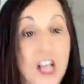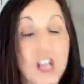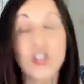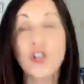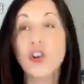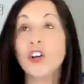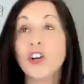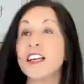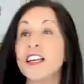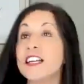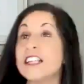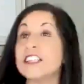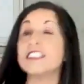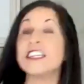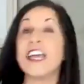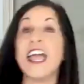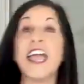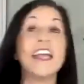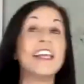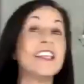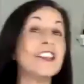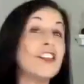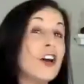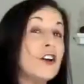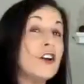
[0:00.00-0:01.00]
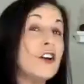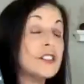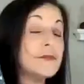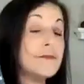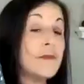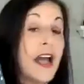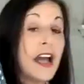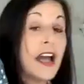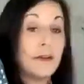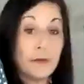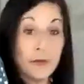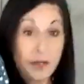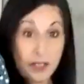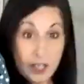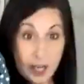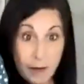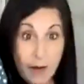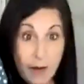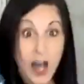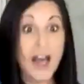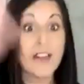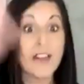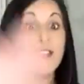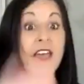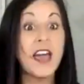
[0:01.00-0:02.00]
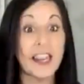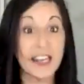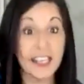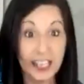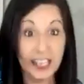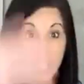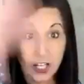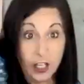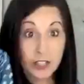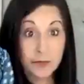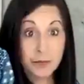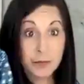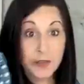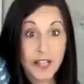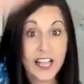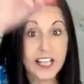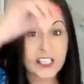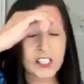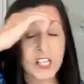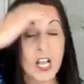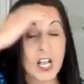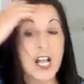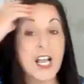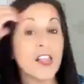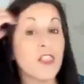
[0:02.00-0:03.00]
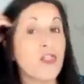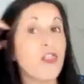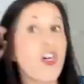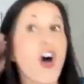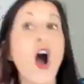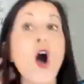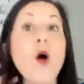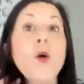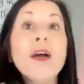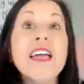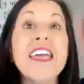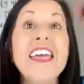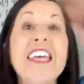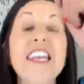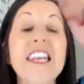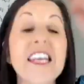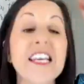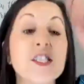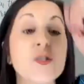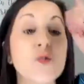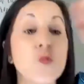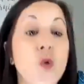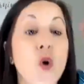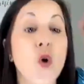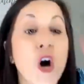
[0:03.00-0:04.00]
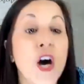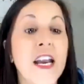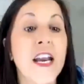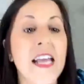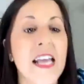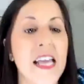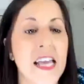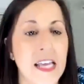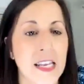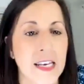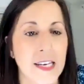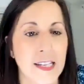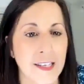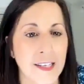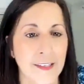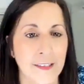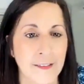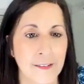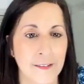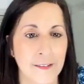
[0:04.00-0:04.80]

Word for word: You're going to take those mountains. come on, that hill place, though it is wooded.